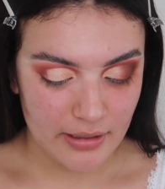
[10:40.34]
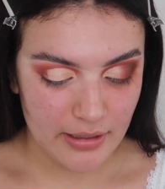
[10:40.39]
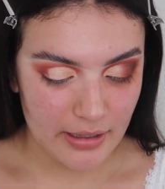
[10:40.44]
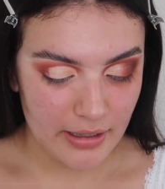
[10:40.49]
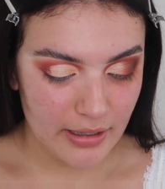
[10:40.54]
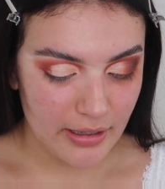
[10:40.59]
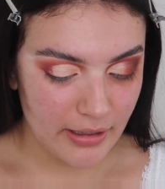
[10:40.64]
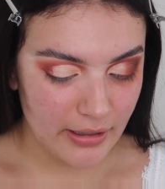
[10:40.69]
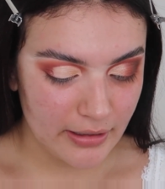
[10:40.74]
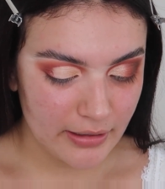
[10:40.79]

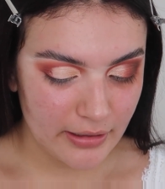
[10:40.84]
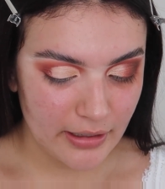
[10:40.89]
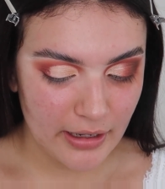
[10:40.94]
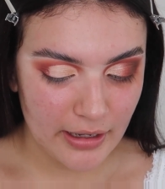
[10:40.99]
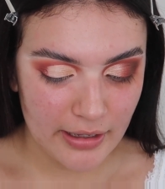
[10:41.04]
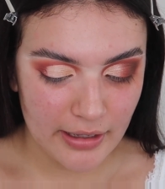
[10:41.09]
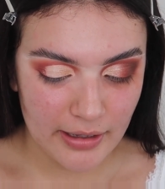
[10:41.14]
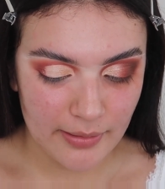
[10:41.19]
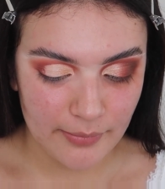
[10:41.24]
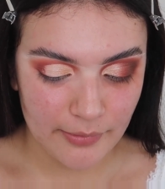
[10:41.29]
And
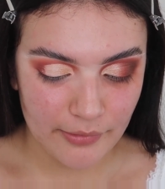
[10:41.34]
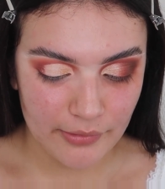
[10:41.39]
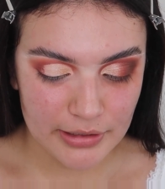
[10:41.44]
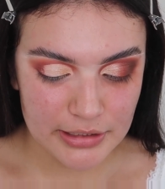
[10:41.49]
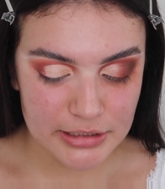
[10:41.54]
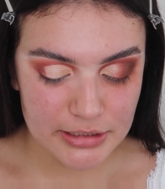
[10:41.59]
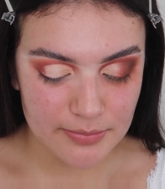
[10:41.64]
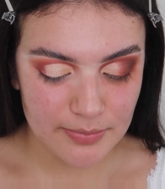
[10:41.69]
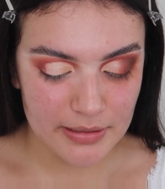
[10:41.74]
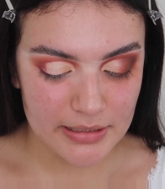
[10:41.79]
I am
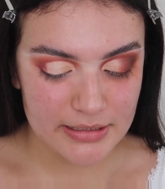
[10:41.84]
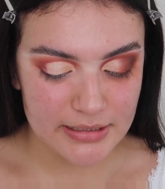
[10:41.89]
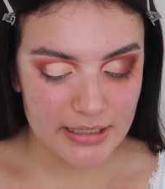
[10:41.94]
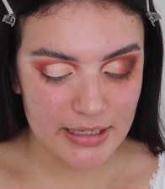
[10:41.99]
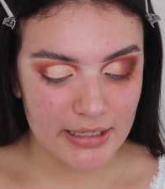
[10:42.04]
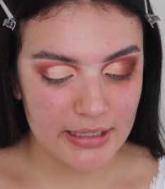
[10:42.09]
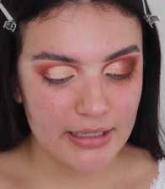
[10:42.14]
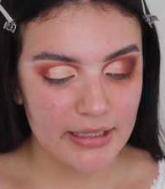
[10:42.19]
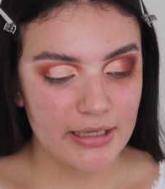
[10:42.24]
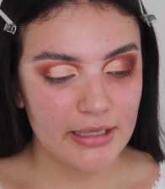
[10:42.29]
going to be
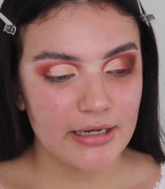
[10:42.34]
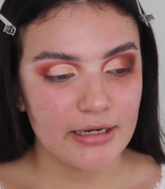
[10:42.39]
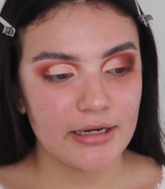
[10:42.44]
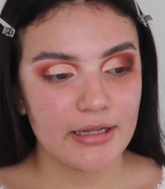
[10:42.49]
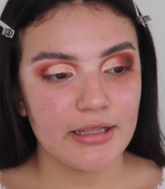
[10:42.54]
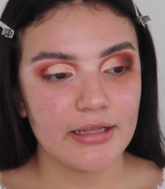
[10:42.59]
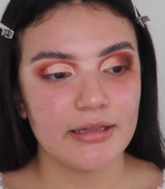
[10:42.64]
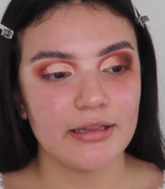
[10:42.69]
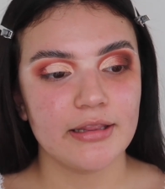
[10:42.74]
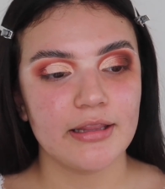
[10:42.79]
taking
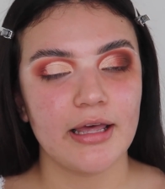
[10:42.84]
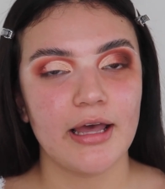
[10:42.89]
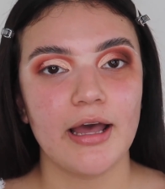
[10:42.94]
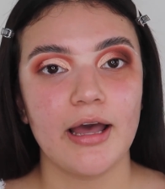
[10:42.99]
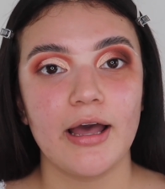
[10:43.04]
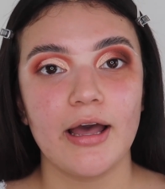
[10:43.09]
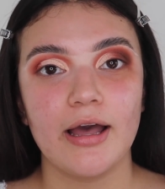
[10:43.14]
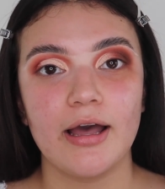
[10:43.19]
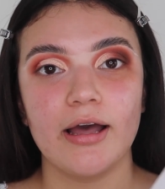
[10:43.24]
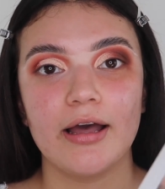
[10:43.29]

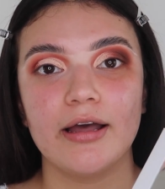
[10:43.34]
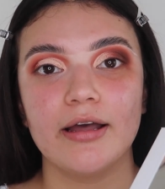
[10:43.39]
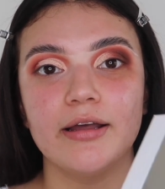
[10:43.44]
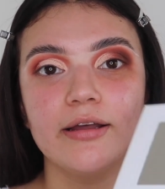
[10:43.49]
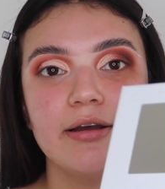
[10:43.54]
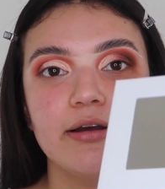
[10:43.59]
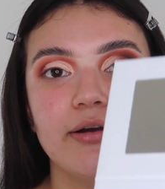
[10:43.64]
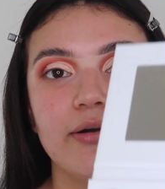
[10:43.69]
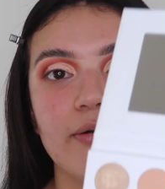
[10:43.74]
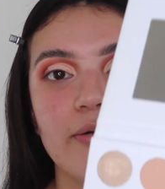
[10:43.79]

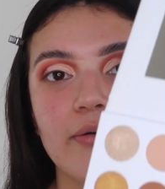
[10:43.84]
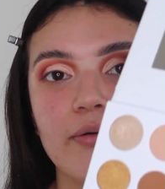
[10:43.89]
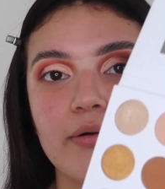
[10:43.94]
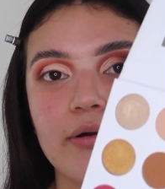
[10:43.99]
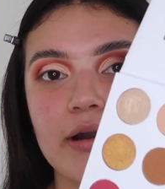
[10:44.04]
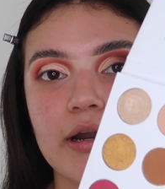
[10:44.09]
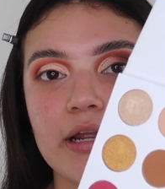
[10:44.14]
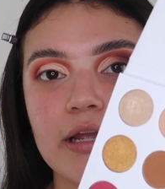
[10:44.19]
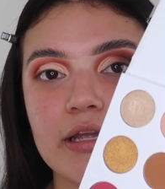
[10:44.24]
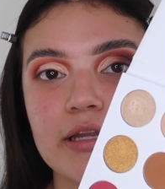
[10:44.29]
that
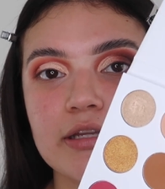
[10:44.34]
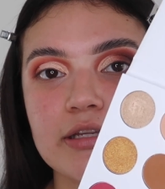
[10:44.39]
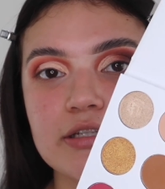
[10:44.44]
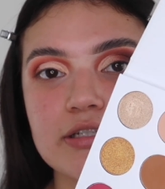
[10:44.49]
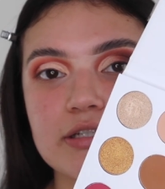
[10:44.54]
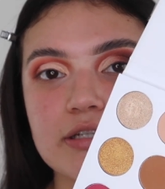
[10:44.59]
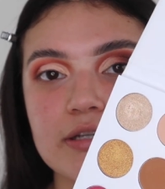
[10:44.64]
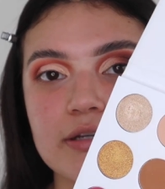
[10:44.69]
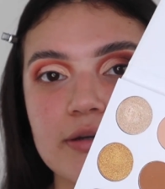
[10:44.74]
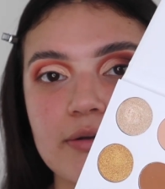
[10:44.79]

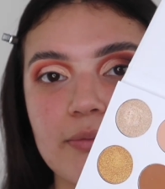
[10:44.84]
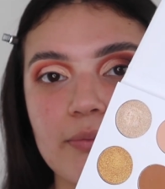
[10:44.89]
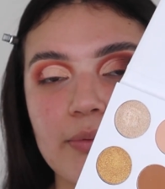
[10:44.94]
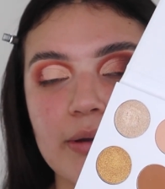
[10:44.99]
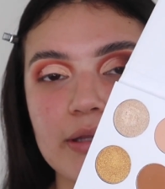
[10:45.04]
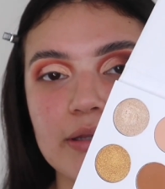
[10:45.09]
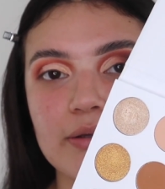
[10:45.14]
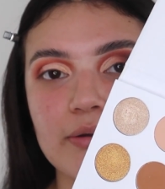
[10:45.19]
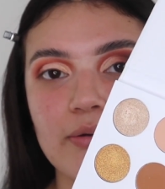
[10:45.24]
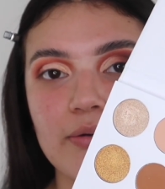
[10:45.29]
orange
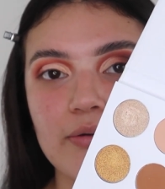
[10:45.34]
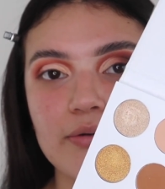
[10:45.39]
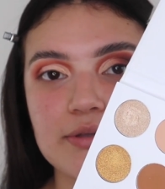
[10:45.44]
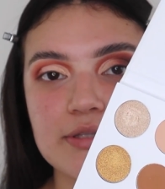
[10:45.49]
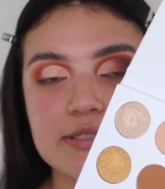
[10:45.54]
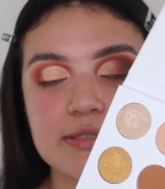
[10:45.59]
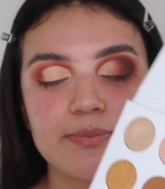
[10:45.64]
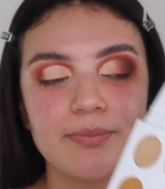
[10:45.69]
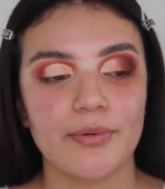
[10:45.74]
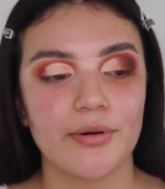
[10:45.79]
with gold
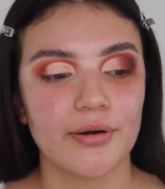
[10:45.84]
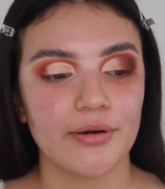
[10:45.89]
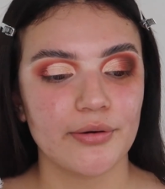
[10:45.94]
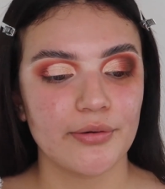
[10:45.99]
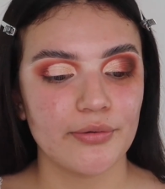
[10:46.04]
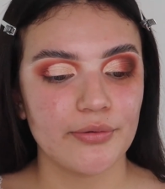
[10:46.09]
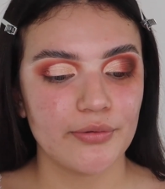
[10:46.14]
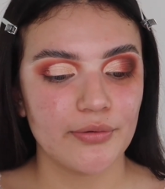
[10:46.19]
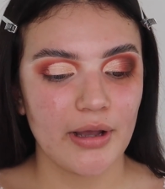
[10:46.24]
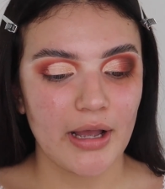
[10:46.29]

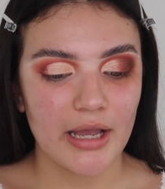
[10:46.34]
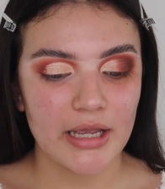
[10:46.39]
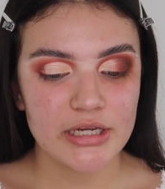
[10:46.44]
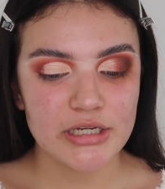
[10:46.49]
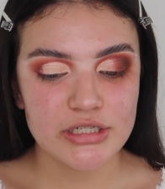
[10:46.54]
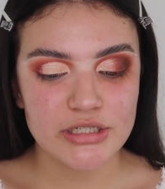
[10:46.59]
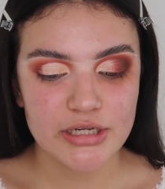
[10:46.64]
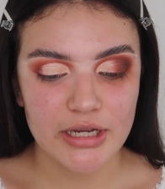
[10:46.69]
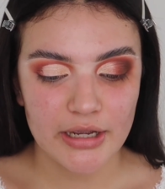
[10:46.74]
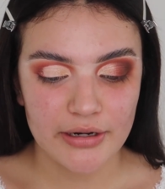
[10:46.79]
sparkle
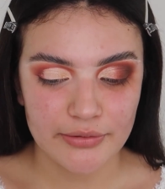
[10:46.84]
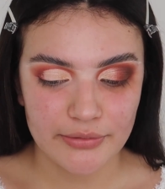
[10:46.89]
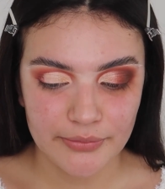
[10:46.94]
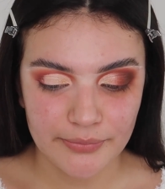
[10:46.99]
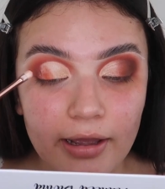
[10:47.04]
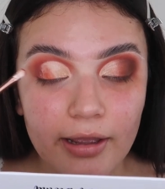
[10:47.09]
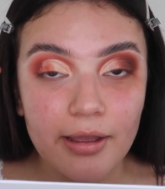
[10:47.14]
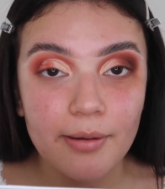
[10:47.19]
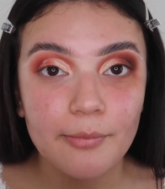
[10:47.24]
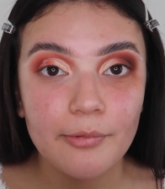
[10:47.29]
eyeshadow.
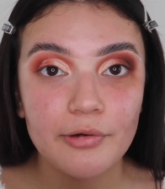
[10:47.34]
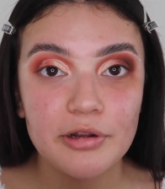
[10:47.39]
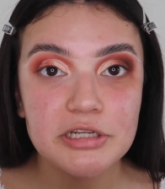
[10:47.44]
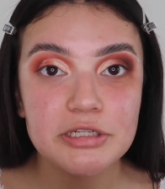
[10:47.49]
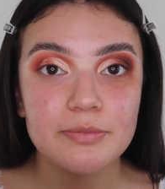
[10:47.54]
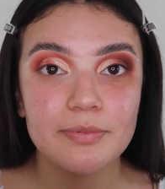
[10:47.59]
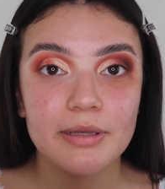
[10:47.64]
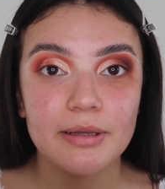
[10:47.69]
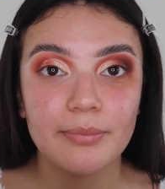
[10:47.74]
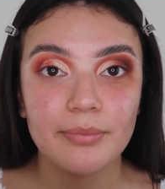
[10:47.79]
I am going
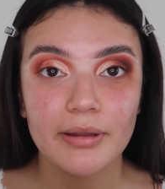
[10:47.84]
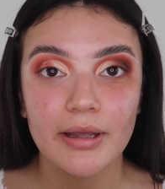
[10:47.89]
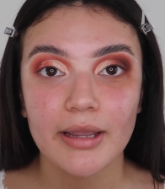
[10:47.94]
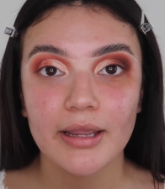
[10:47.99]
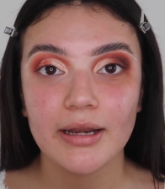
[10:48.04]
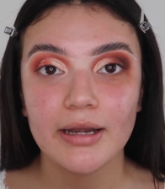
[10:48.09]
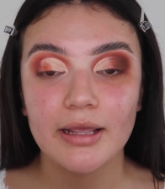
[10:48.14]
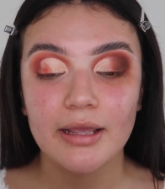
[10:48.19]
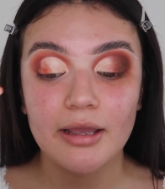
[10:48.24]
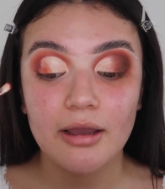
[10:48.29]
to be
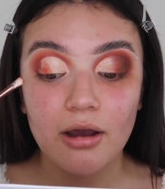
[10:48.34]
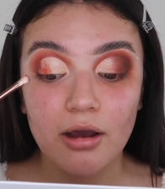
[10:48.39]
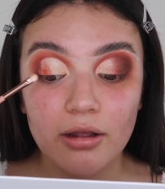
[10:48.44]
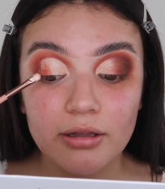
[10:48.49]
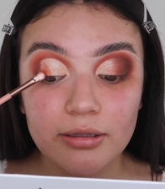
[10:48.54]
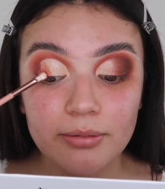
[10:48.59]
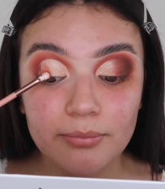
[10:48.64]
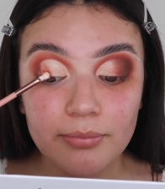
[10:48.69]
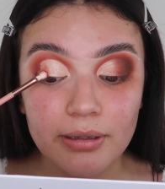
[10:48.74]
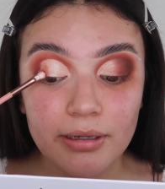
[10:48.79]
applying it
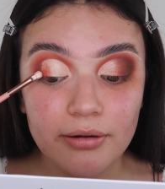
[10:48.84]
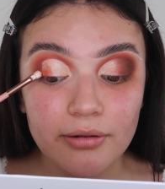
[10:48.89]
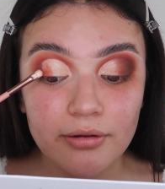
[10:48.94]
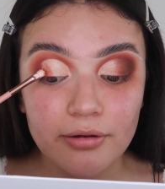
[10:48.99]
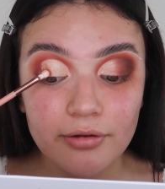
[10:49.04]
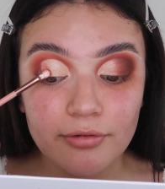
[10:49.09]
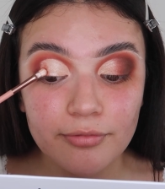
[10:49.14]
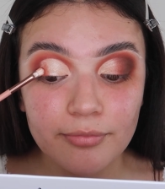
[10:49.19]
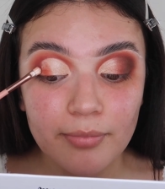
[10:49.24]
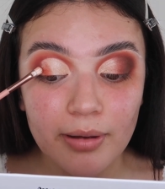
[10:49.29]
on the middle
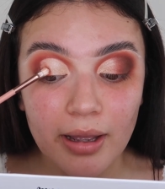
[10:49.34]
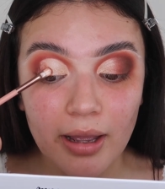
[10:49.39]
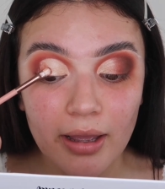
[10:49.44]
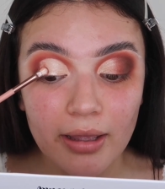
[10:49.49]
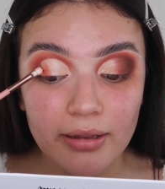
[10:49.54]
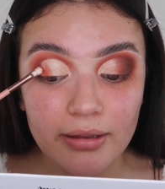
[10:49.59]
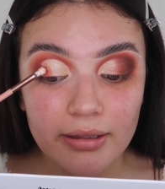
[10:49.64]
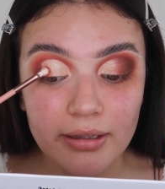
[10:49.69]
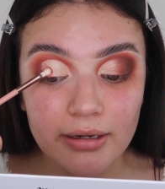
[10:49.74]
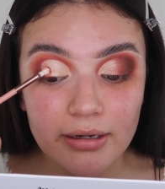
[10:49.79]
of my
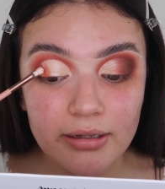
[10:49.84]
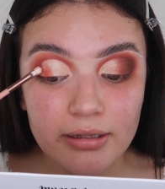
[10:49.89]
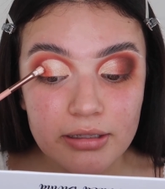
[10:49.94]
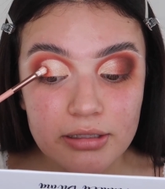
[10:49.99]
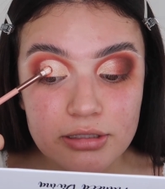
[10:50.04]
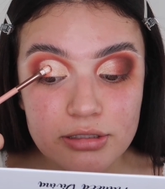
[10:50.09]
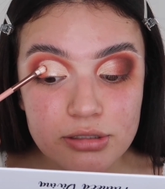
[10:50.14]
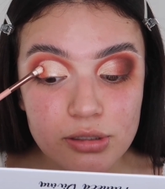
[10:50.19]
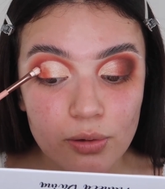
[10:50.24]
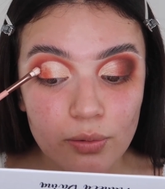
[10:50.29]
eyelid
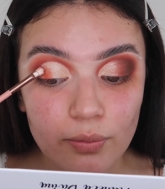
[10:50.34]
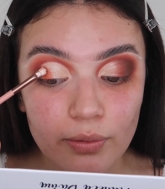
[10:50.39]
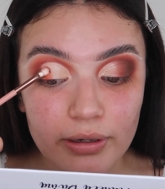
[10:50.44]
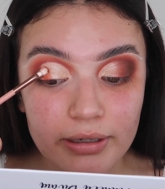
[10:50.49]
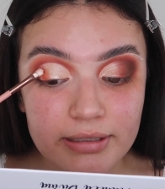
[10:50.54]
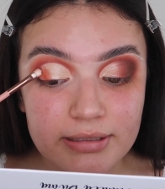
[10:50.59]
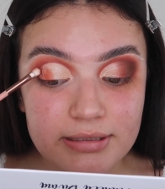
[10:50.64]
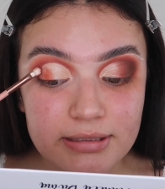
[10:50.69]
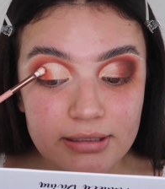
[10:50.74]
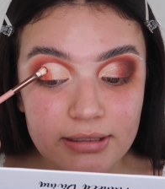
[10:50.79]

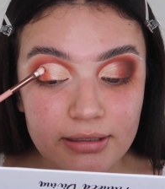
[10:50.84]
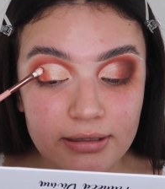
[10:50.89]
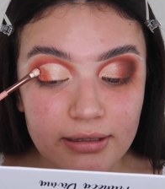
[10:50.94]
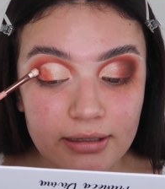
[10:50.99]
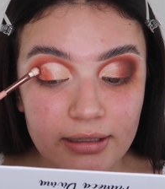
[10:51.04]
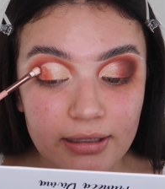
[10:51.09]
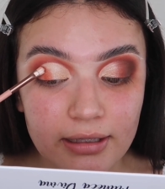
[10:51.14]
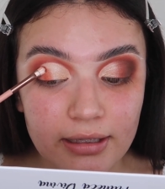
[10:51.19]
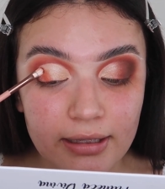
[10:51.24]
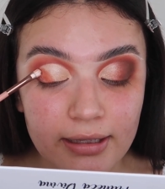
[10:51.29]
towards
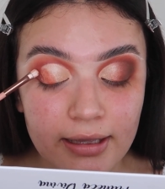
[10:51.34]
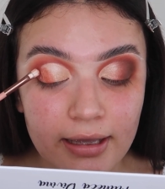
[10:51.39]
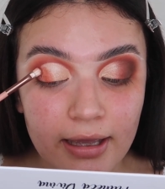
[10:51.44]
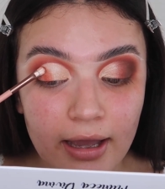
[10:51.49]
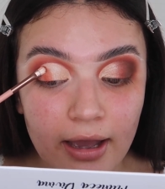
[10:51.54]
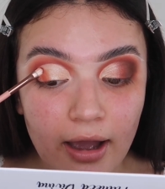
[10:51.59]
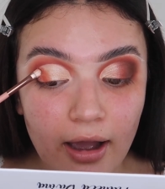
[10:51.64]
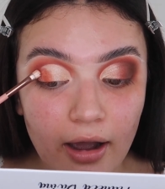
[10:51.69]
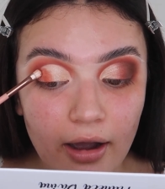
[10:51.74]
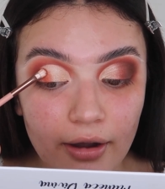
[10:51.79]
the
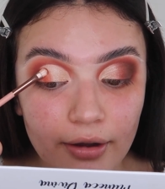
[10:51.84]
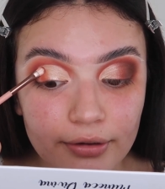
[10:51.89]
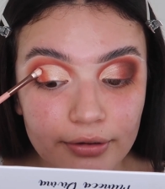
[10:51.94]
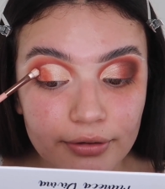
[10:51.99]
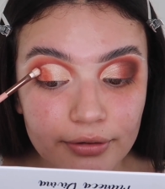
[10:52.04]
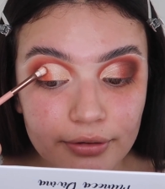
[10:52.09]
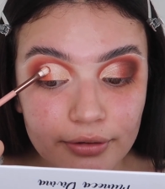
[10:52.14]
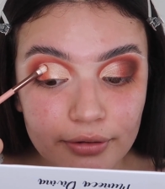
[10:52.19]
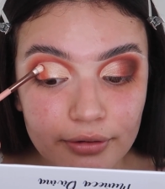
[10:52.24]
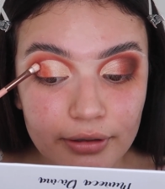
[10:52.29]

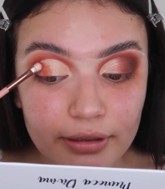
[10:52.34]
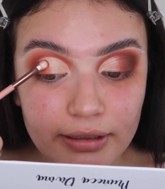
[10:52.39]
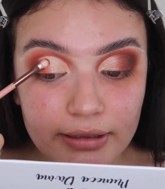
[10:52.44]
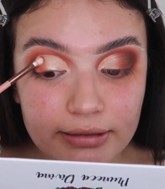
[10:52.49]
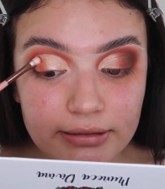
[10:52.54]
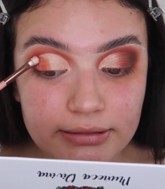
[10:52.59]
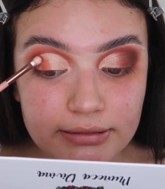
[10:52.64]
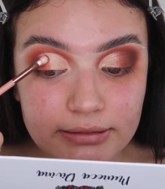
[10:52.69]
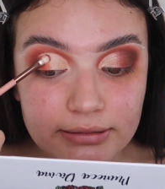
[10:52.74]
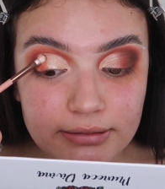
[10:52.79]
outer crease.